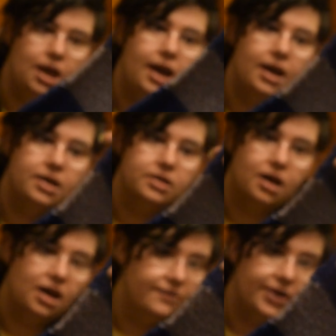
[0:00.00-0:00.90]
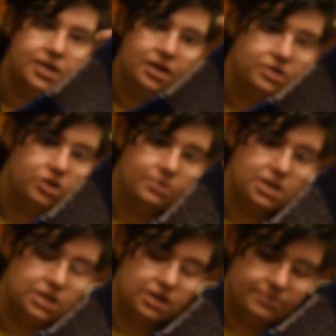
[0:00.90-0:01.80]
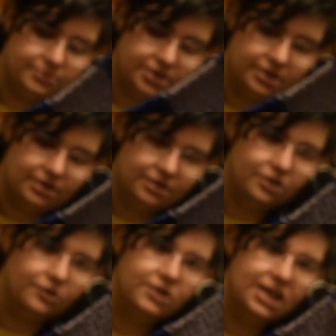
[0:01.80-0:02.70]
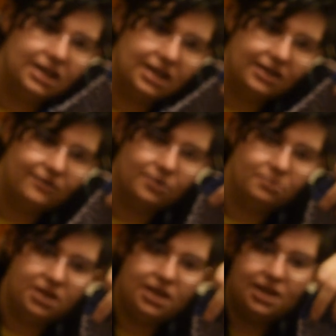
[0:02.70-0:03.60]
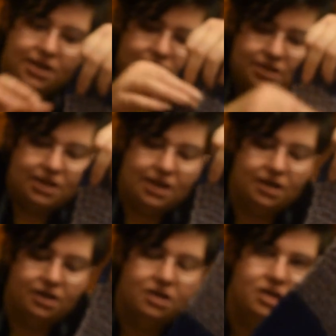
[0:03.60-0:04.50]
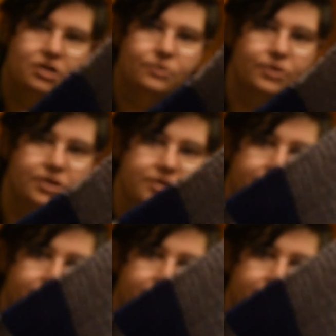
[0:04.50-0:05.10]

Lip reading: and I have undone it so many times. So really, from here to here was